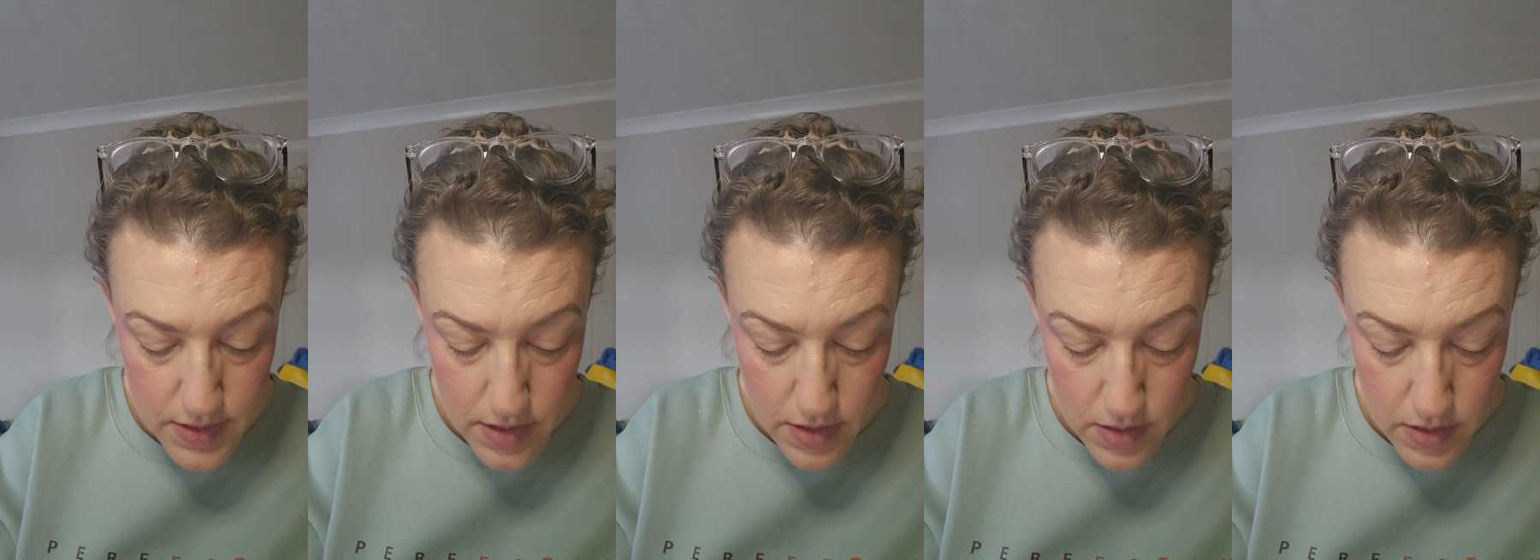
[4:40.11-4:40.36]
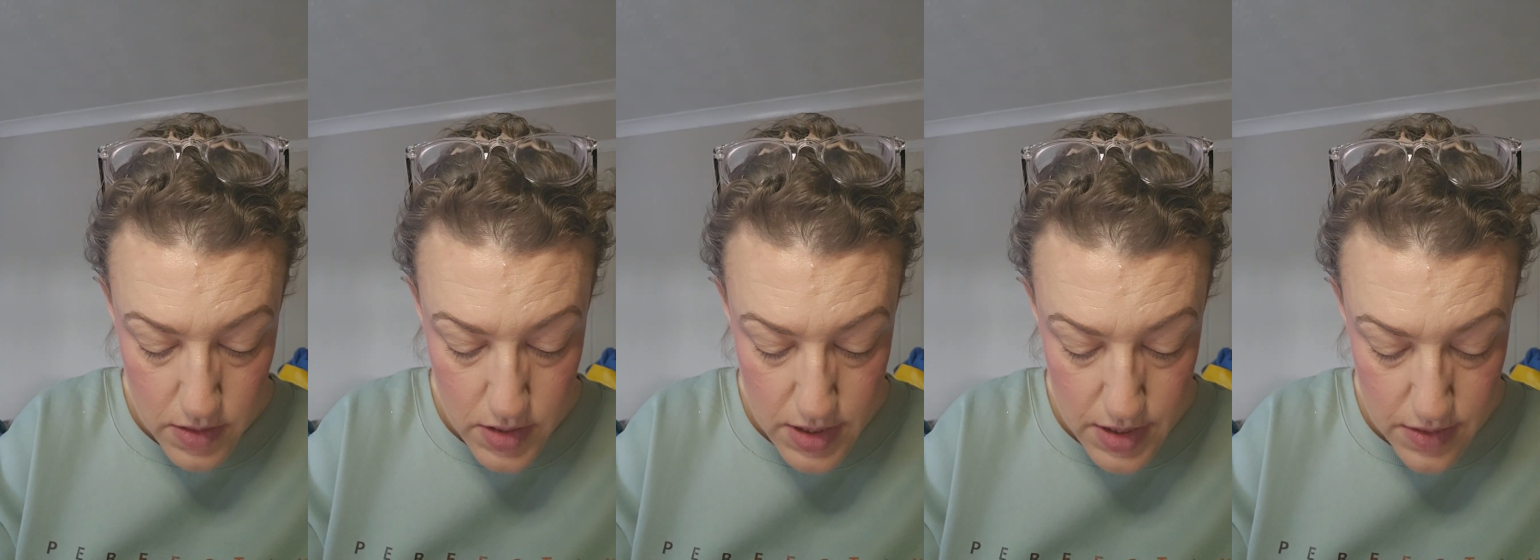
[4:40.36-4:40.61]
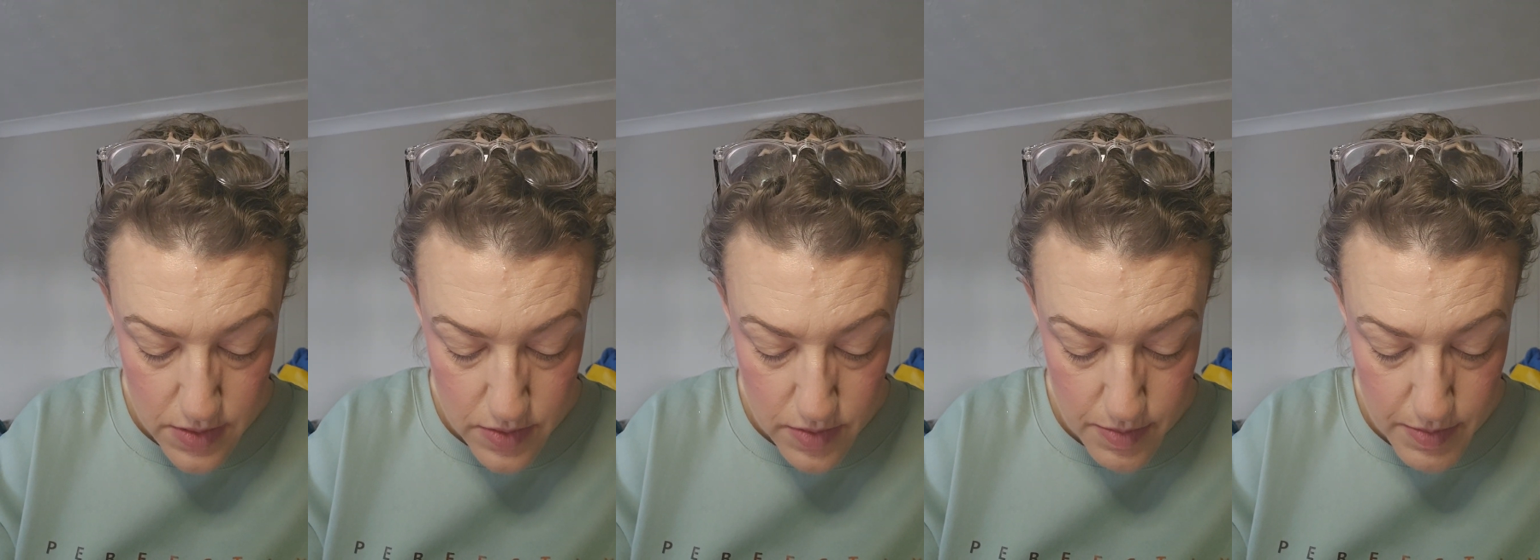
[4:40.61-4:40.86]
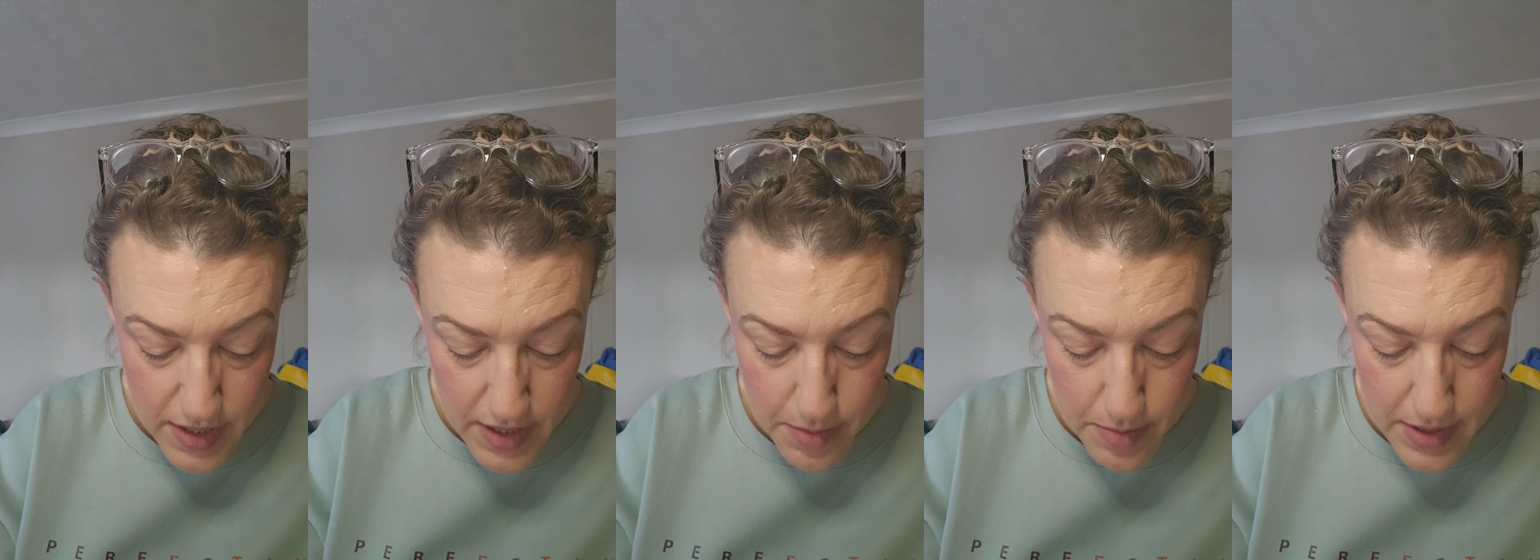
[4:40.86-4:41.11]
glosses from
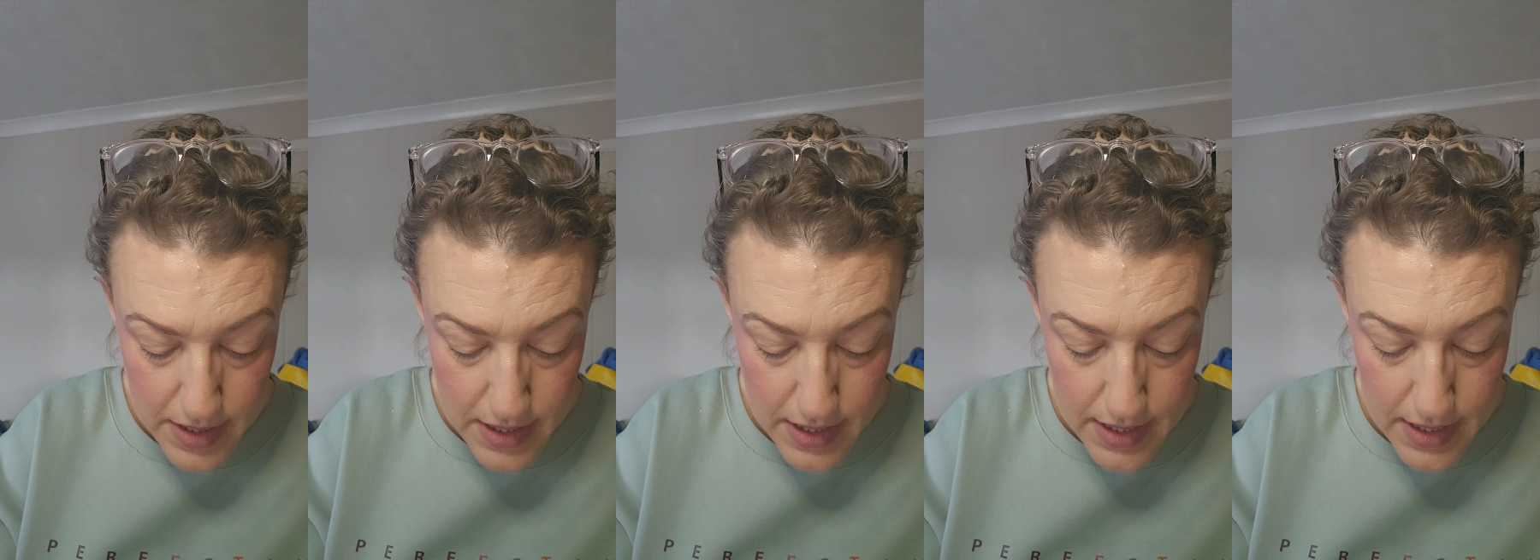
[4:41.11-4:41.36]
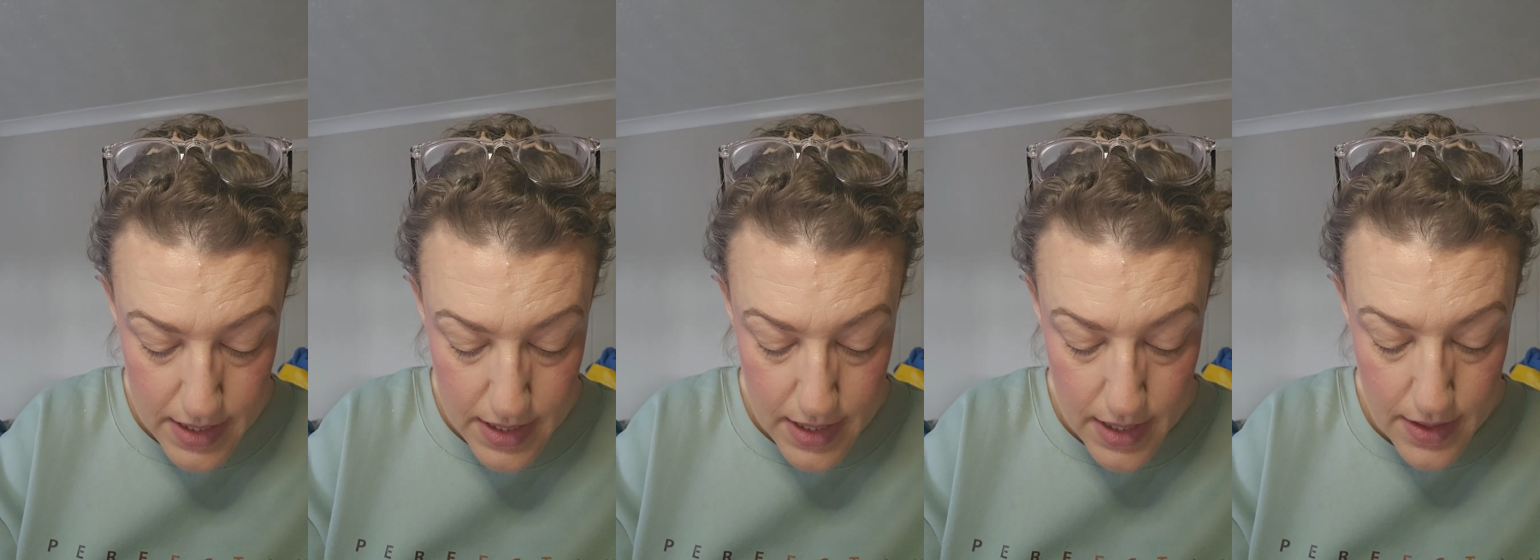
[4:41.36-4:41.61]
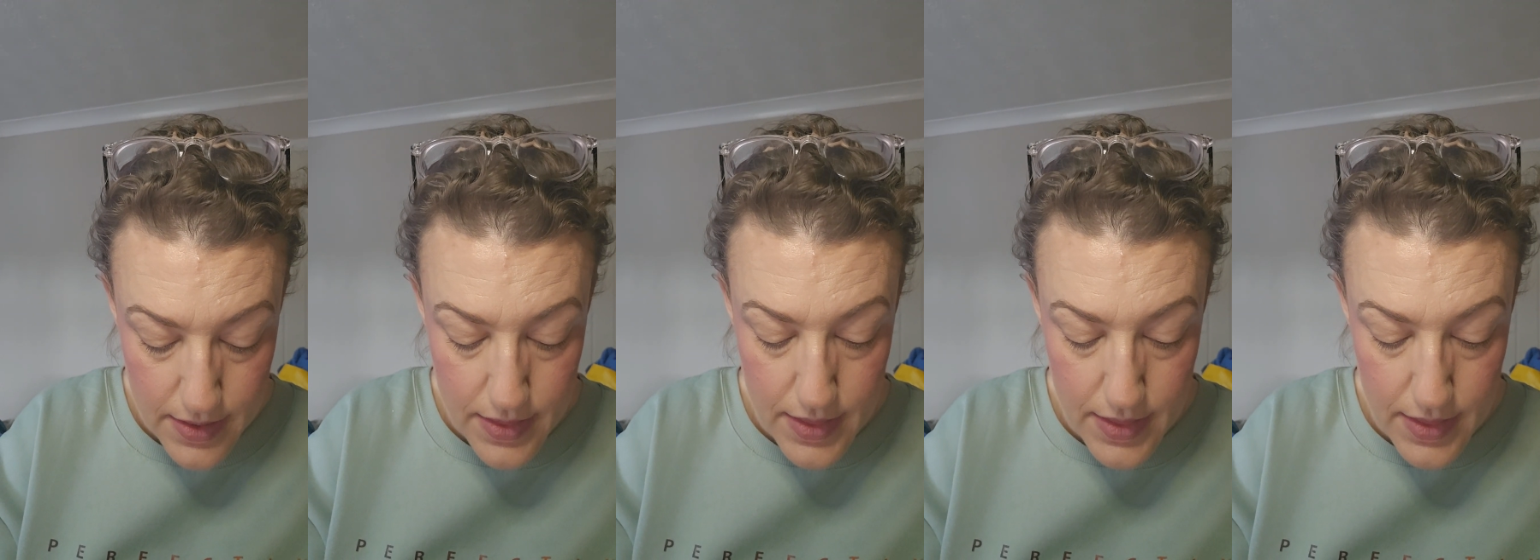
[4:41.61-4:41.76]
Maybelline.